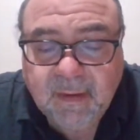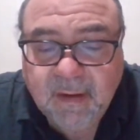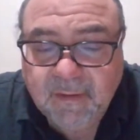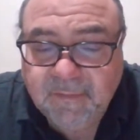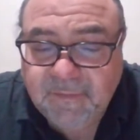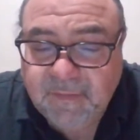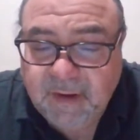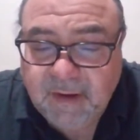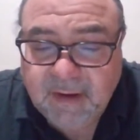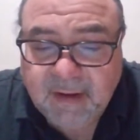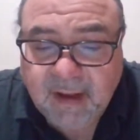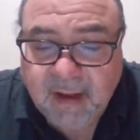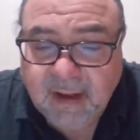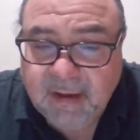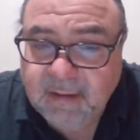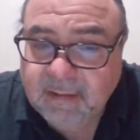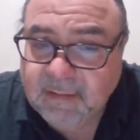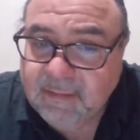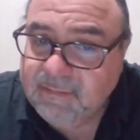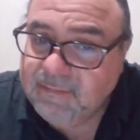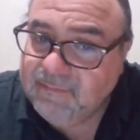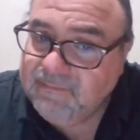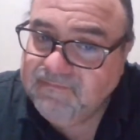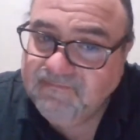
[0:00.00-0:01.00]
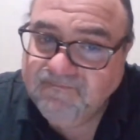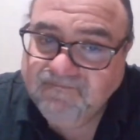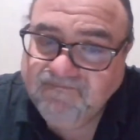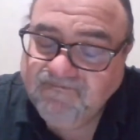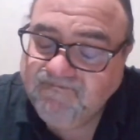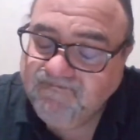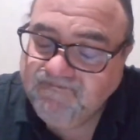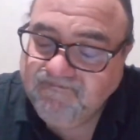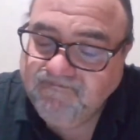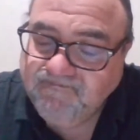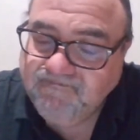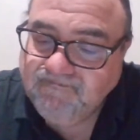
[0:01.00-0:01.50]
If he didn't,
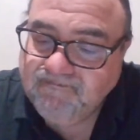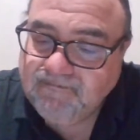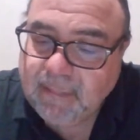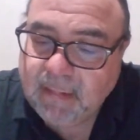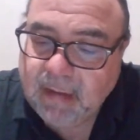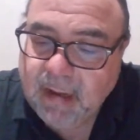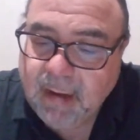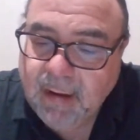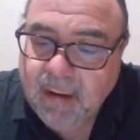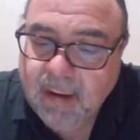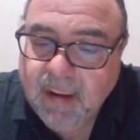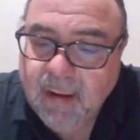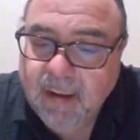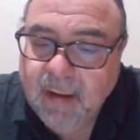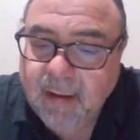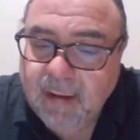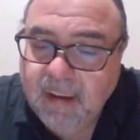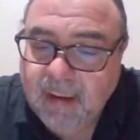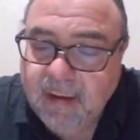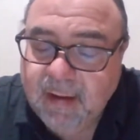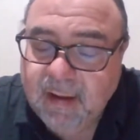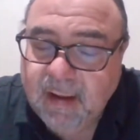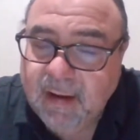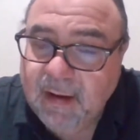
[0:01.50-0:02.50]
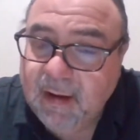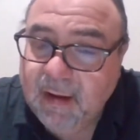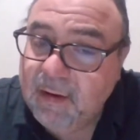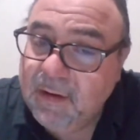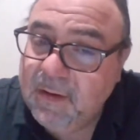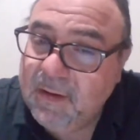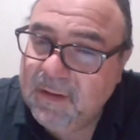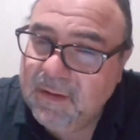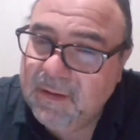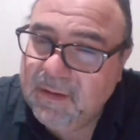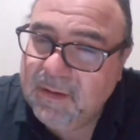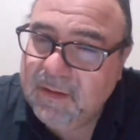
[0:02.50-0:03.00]
he didn't.
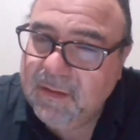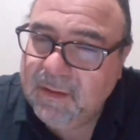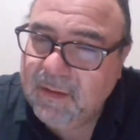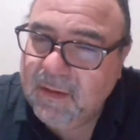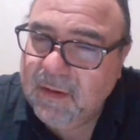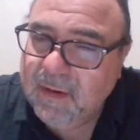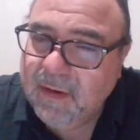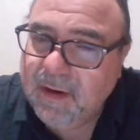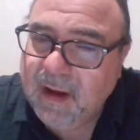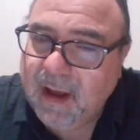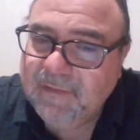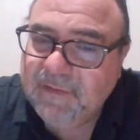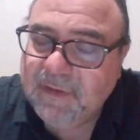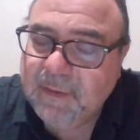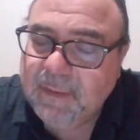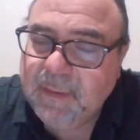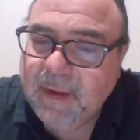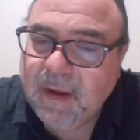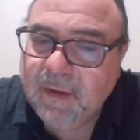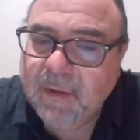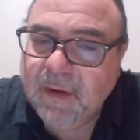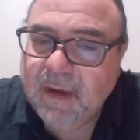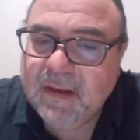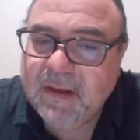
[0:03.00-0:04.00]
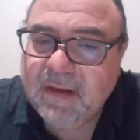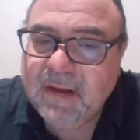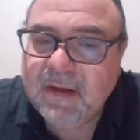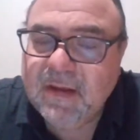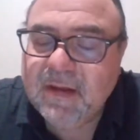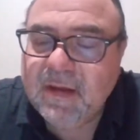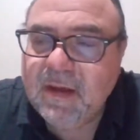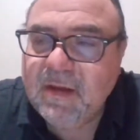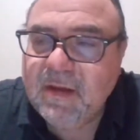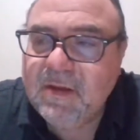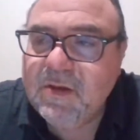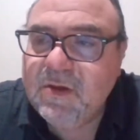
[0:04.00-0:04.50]
And there'd have to be a reason.
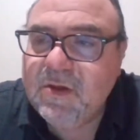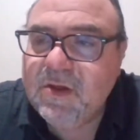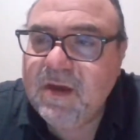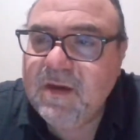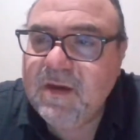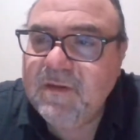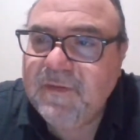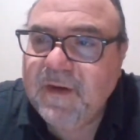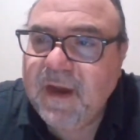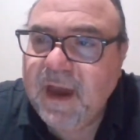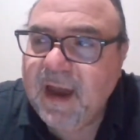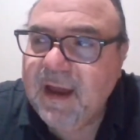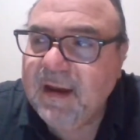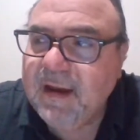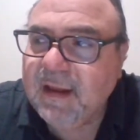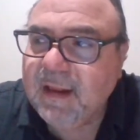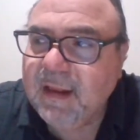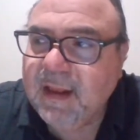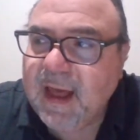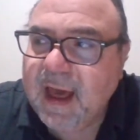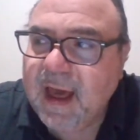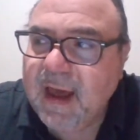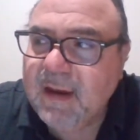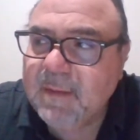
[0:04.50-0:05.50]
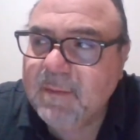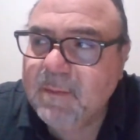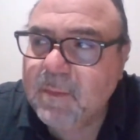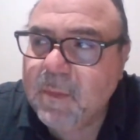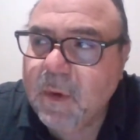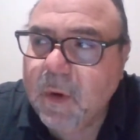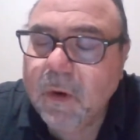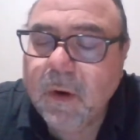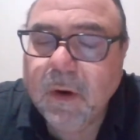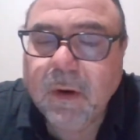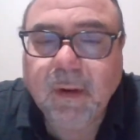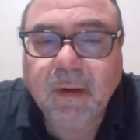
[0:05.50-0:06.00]
See, Chief had a lot of
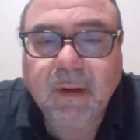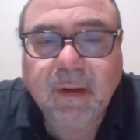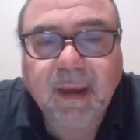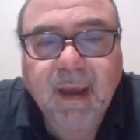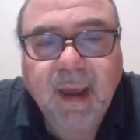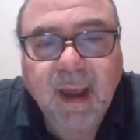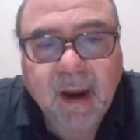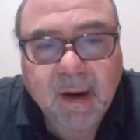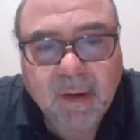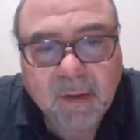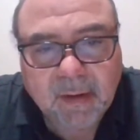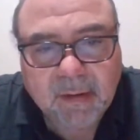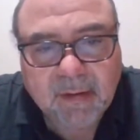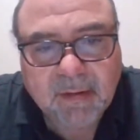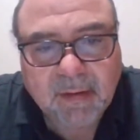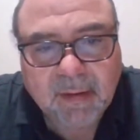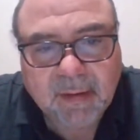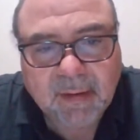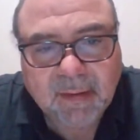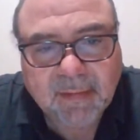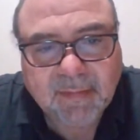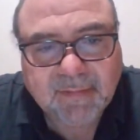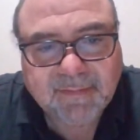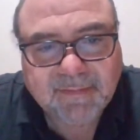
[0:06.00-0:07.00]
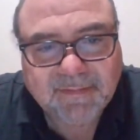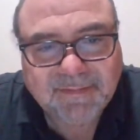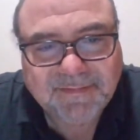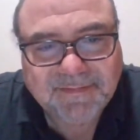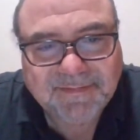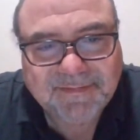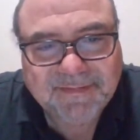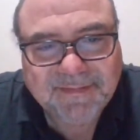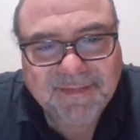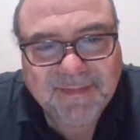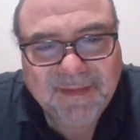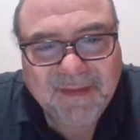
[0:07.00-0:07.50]
moral character.
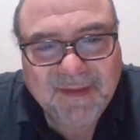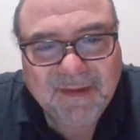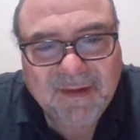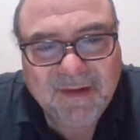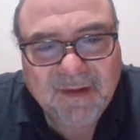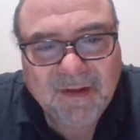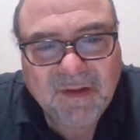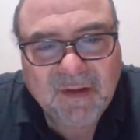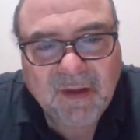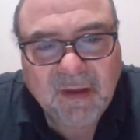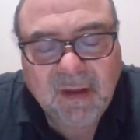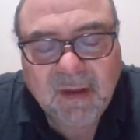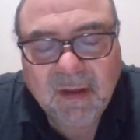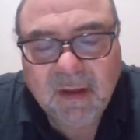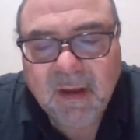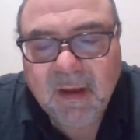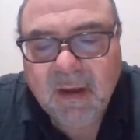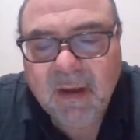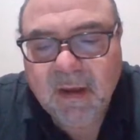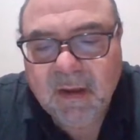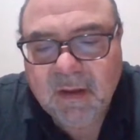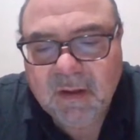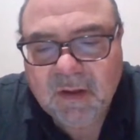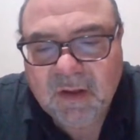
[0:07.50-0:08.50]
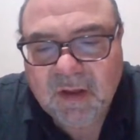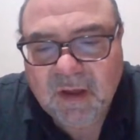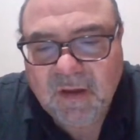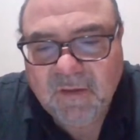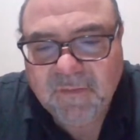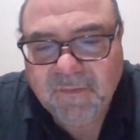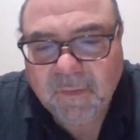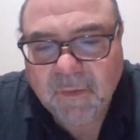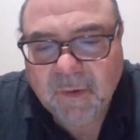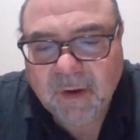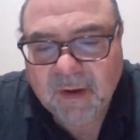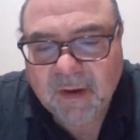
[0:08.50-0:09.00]
See,
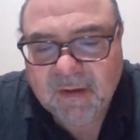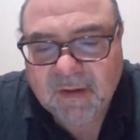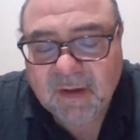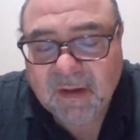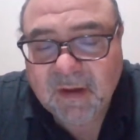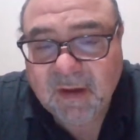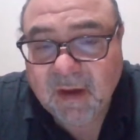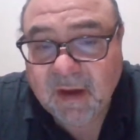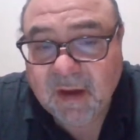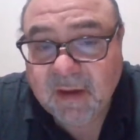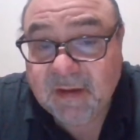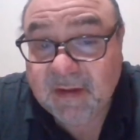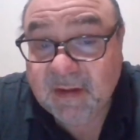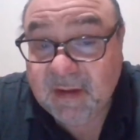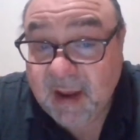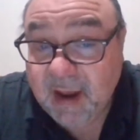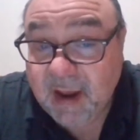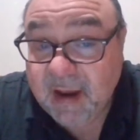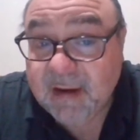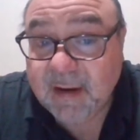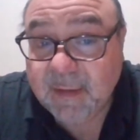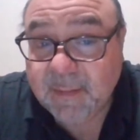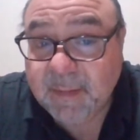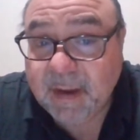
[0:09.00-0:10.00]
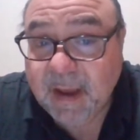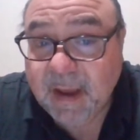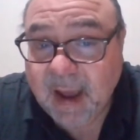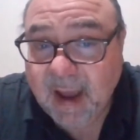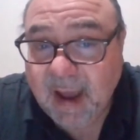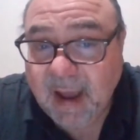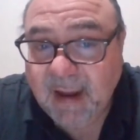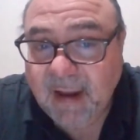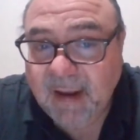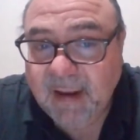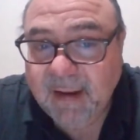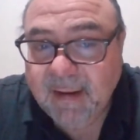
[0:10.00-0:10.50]
Chief was a stand-up
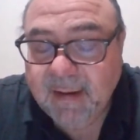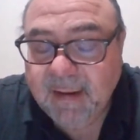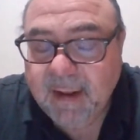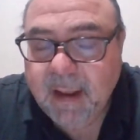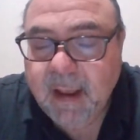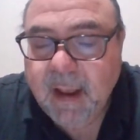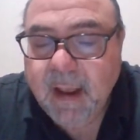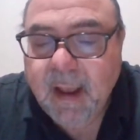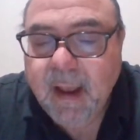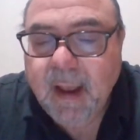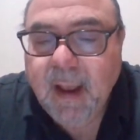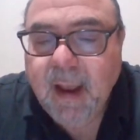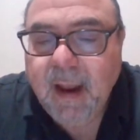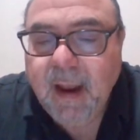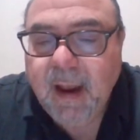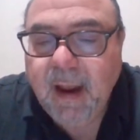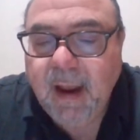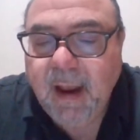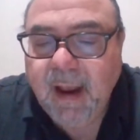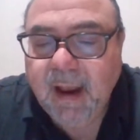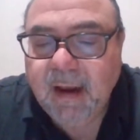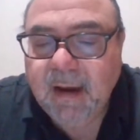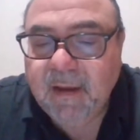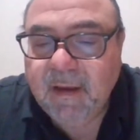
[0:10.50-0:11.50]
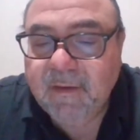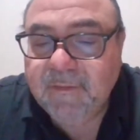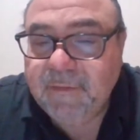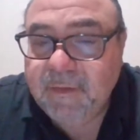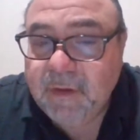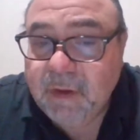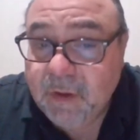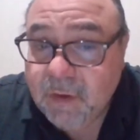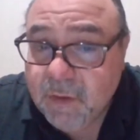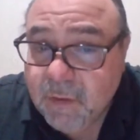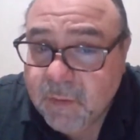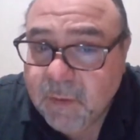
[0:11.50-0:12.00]
guy. And if
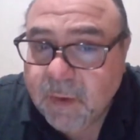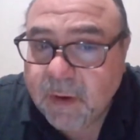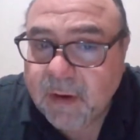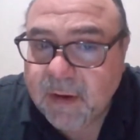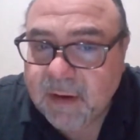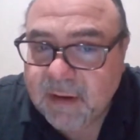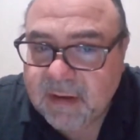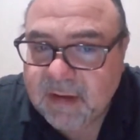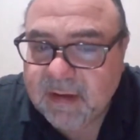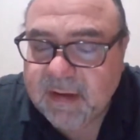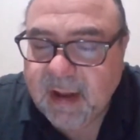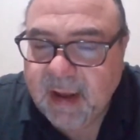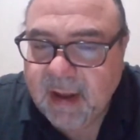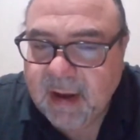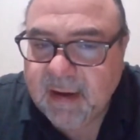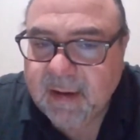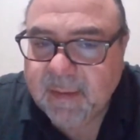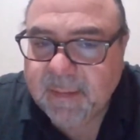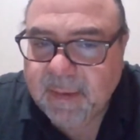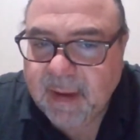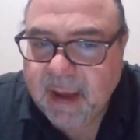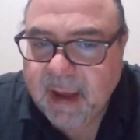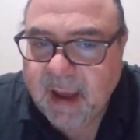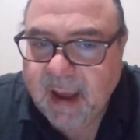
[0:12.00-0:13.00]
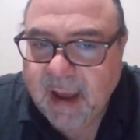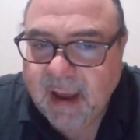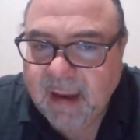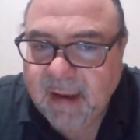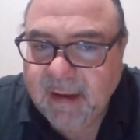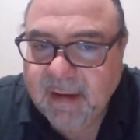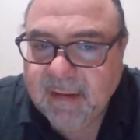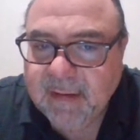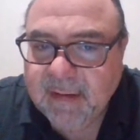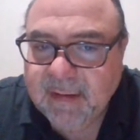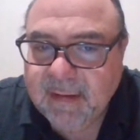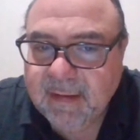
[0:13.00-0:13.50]
you were a stand-up
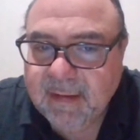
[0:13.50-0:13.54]
guy,